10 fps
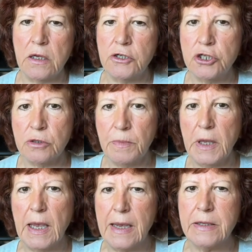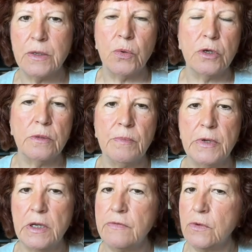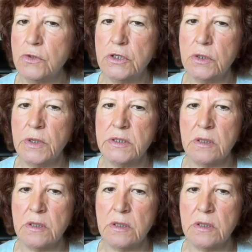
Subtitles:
should be adequate, but if you're doing